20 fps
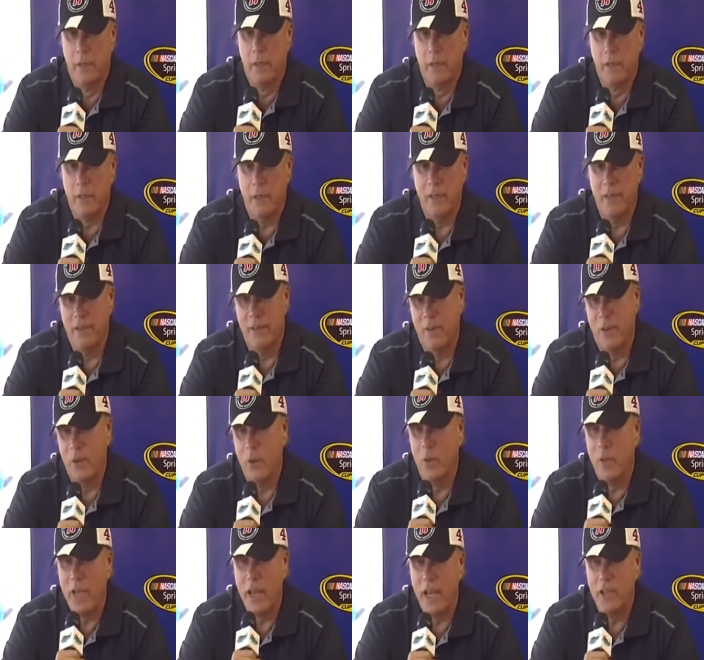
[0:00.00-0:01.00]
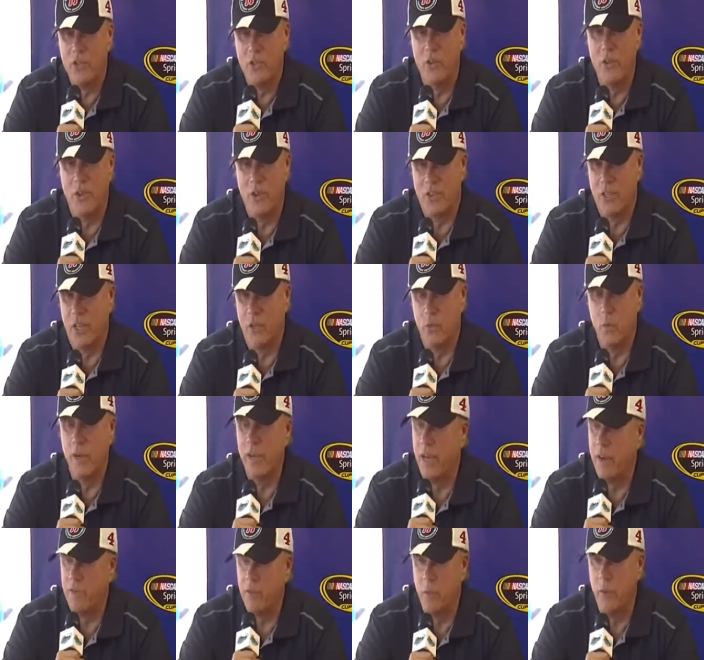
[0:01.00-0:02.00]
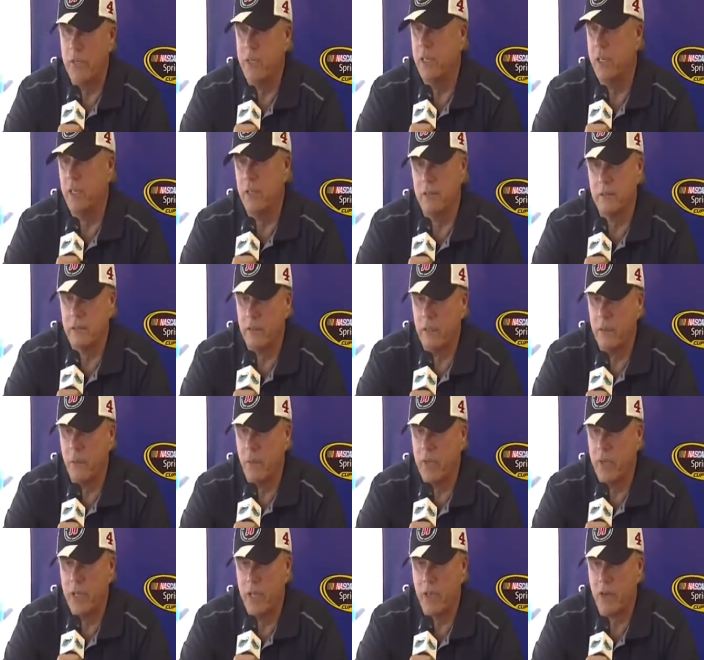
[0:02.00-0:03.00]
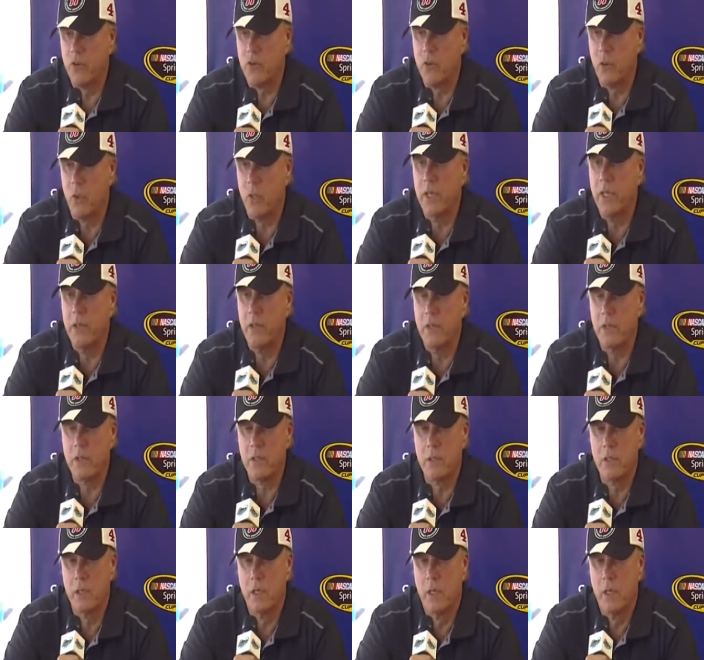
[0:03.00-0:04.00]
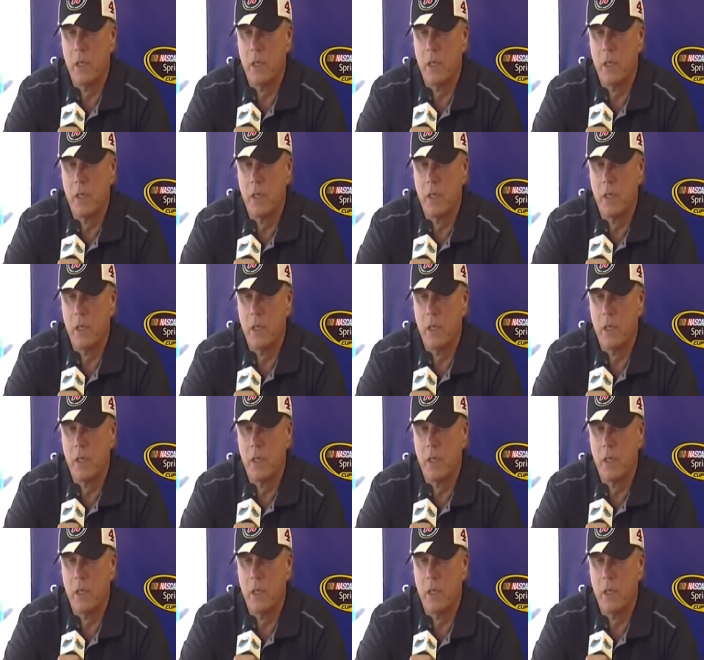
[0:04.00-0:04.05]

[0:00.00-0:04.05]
you know, the only answer you can say is we have no idea. You know, we can't control any of this.